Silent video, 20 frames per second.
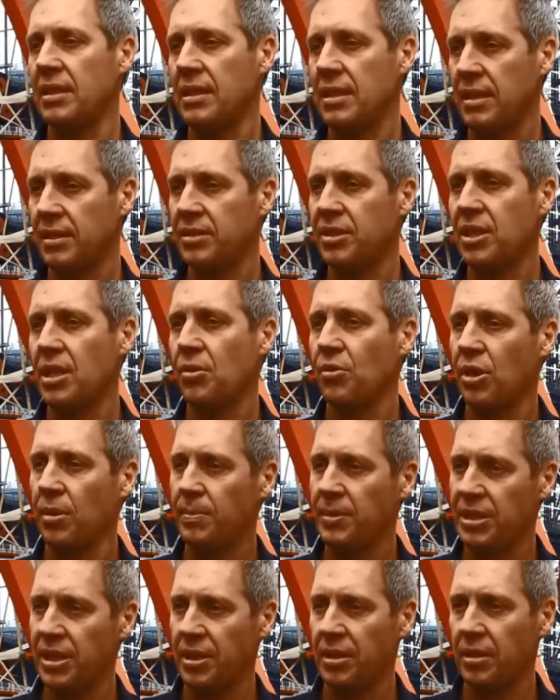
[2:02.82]
in the interior,
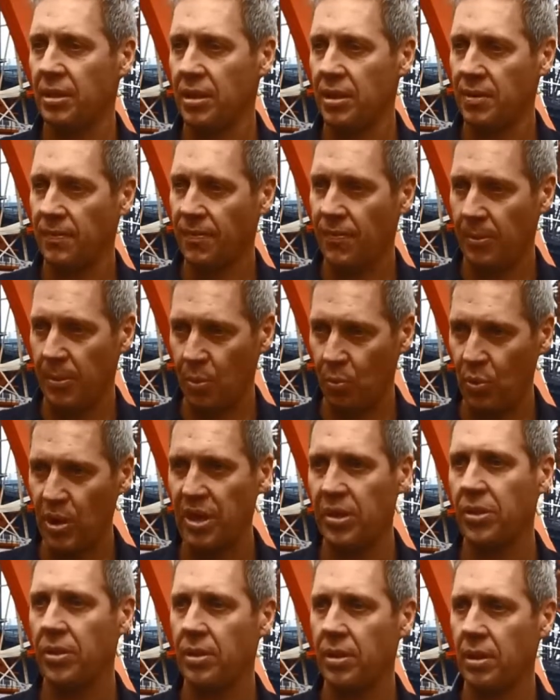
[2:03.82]
particularly from a
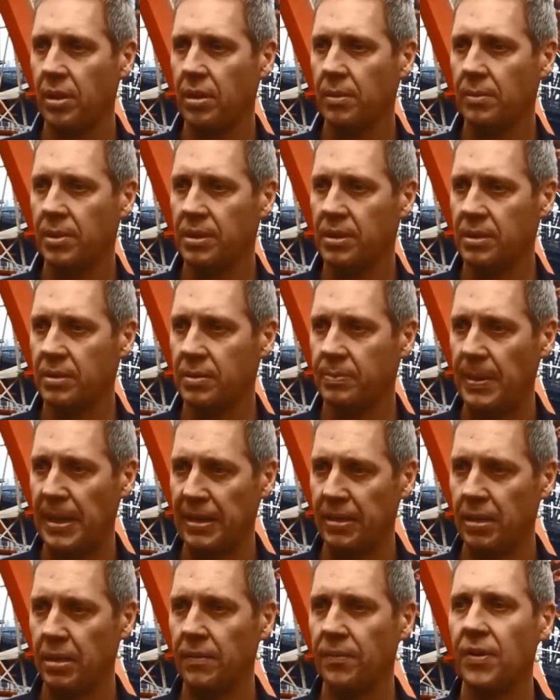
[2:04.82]
width
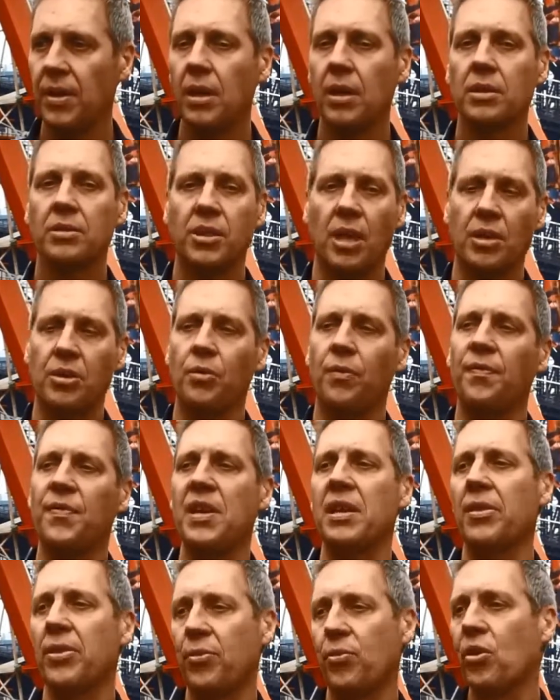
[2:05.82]
perspective. So you'll
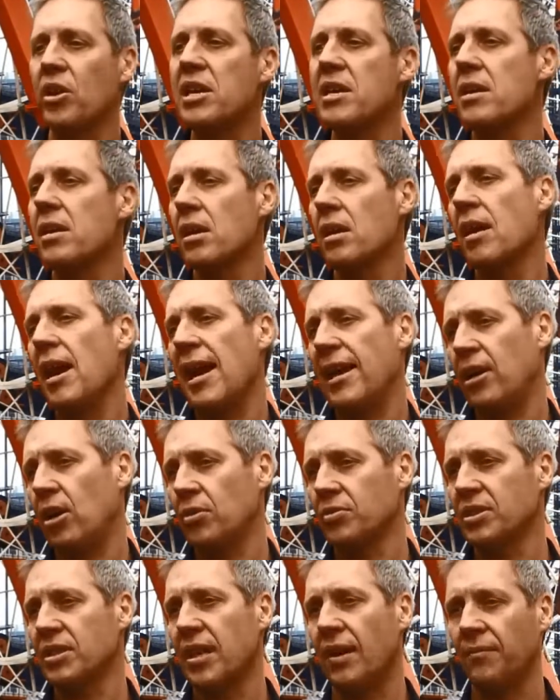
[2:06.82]
fit 3
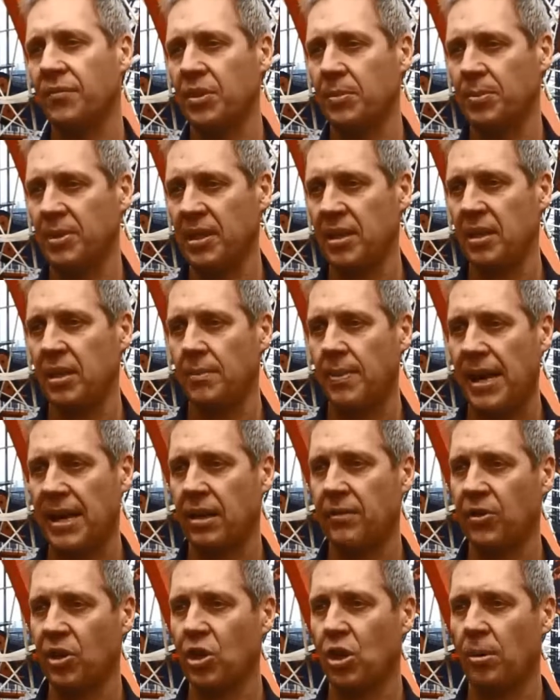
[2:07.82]
adults comfortably in the
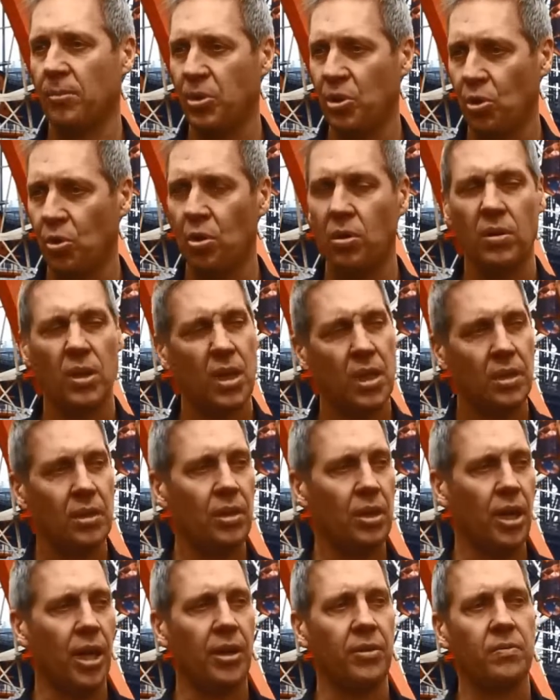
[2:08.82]
back of a Commodore,
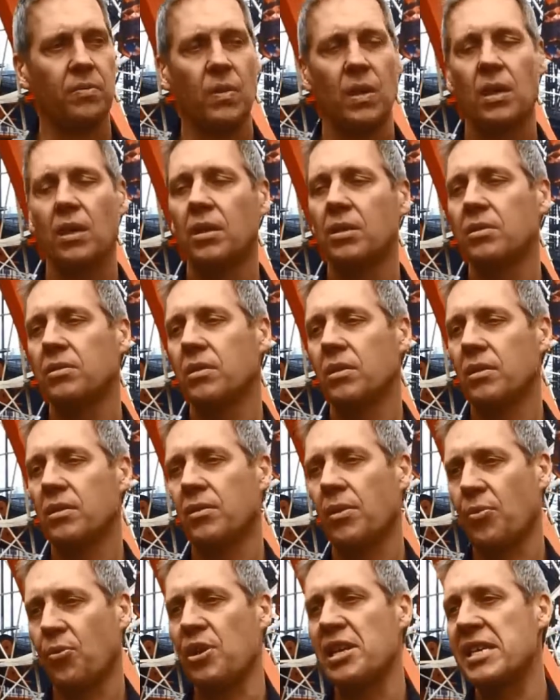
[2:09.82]
3
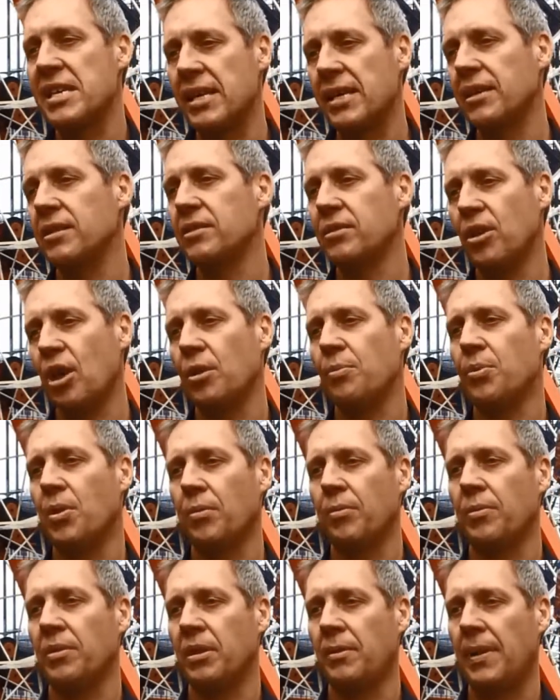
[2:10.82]
kids, no
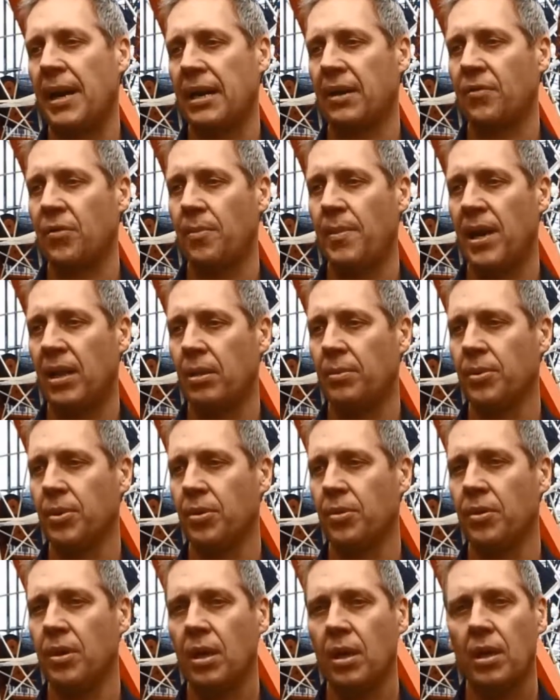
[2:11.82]
problem in the back of a
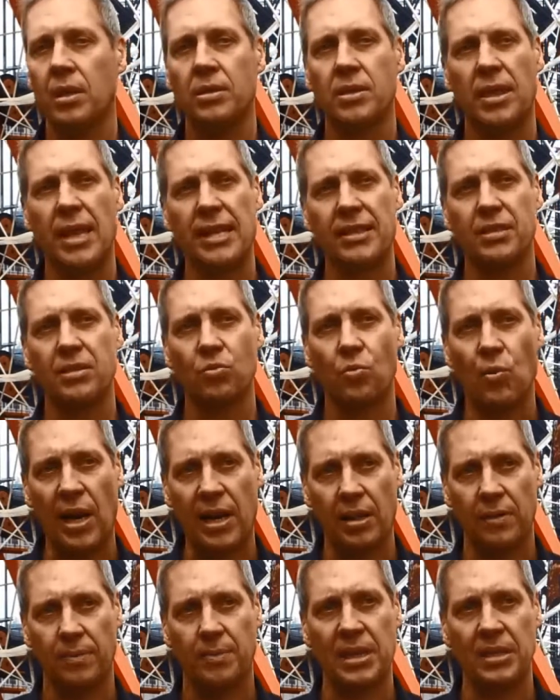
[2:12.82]
Malibu. So that's
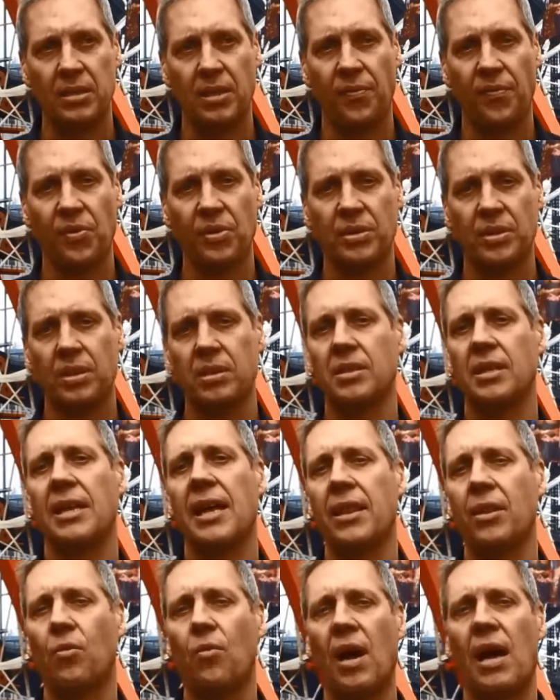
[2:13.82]
one of the big differences.
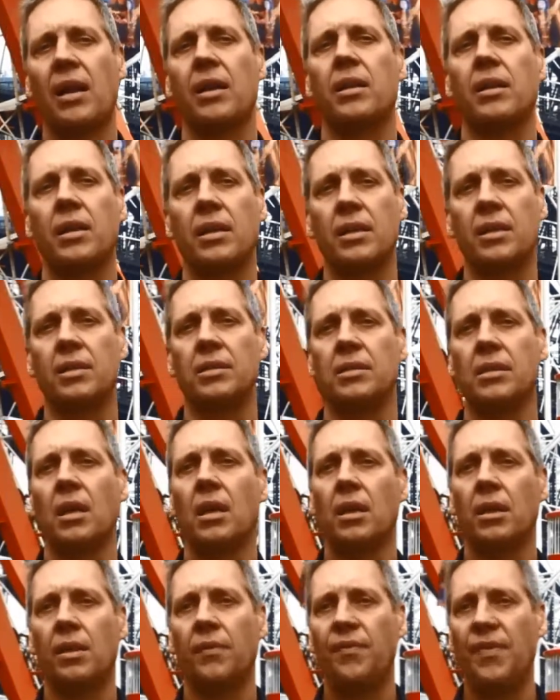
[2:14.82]
Another one is
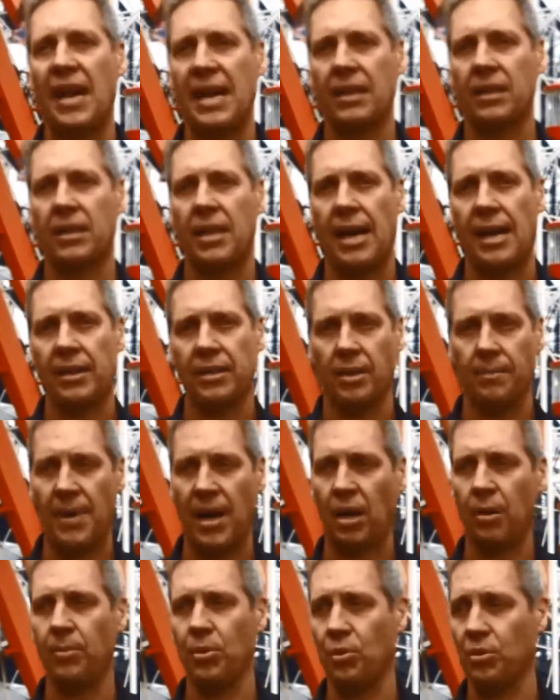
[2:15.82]
the fact that the
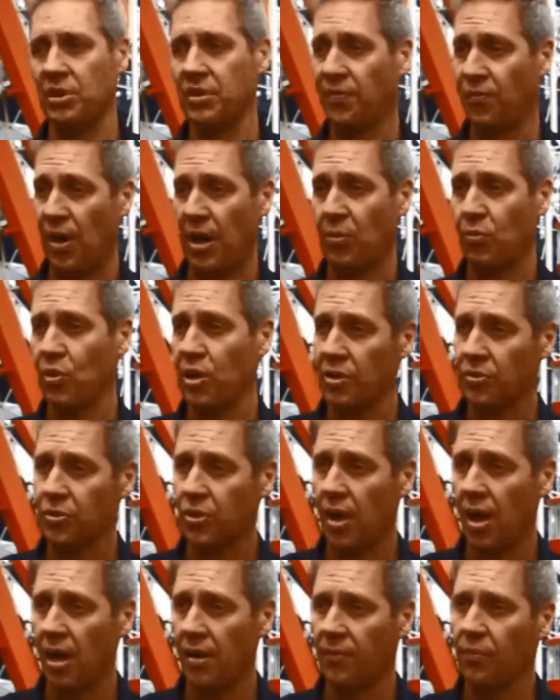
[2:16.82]
Malibu is front-wheel
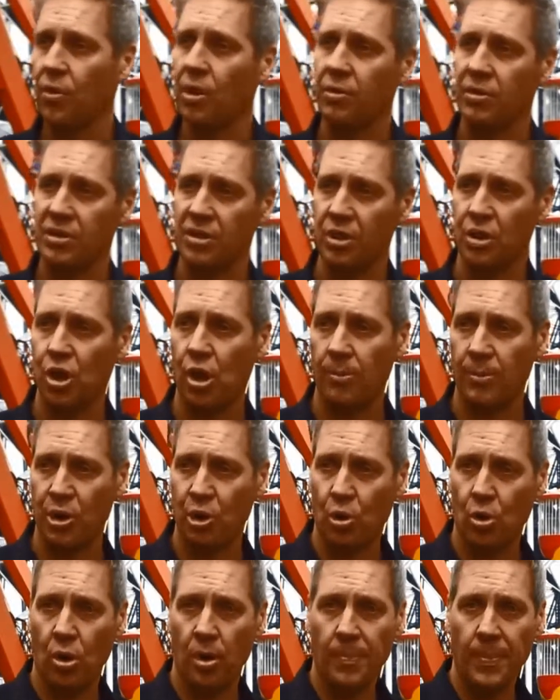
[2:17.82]
drive, whereas the
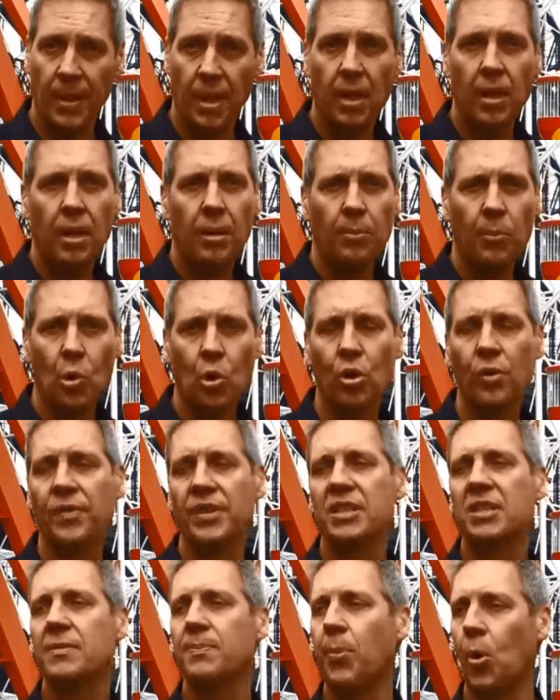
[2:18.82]
Commodore, more of
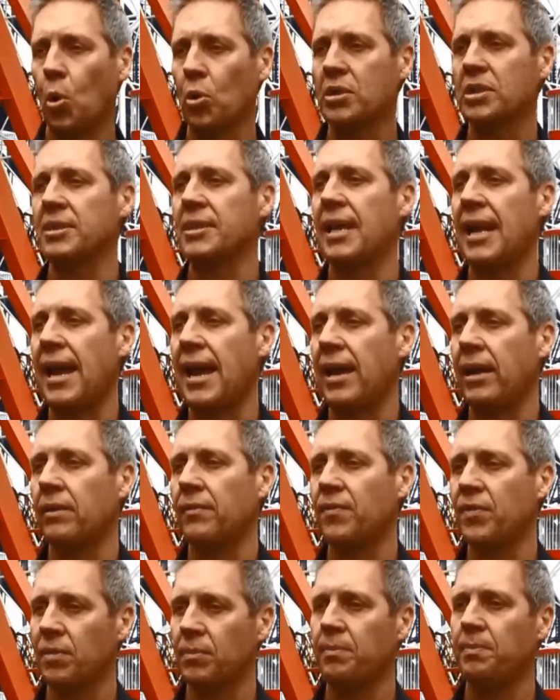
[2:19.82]
a sports
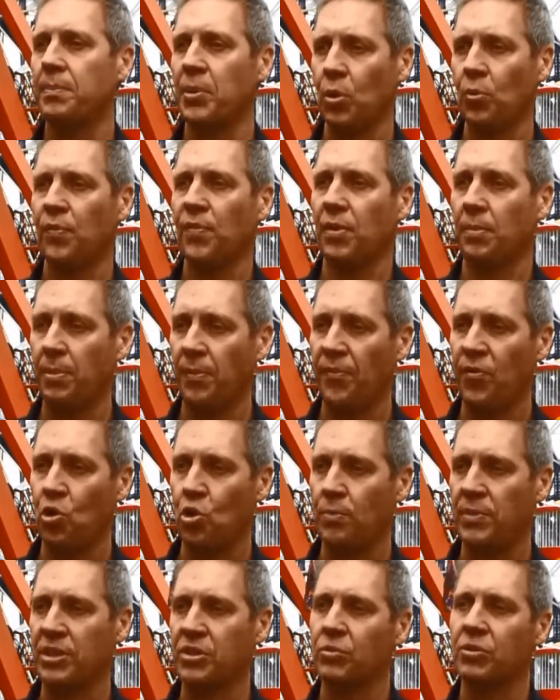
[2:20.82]
sedan built for
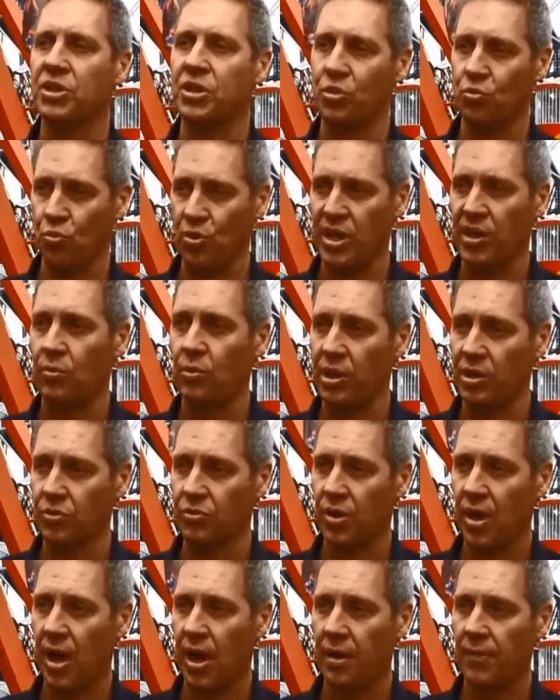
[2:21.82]
performance, which is rear-wheel
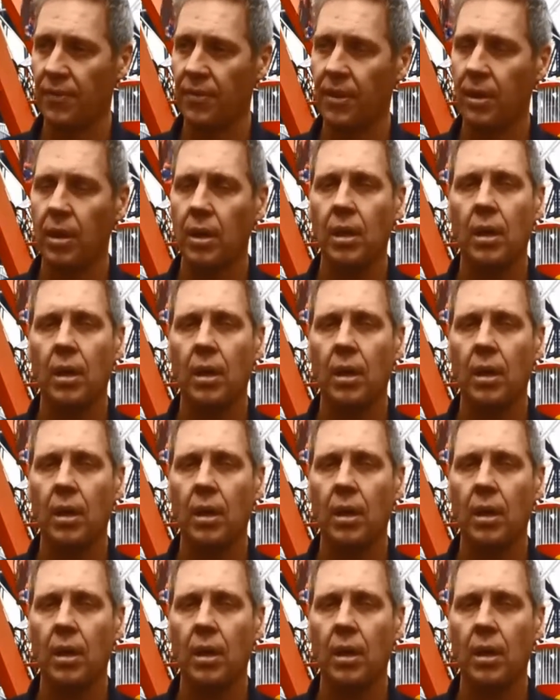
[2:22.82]
drive.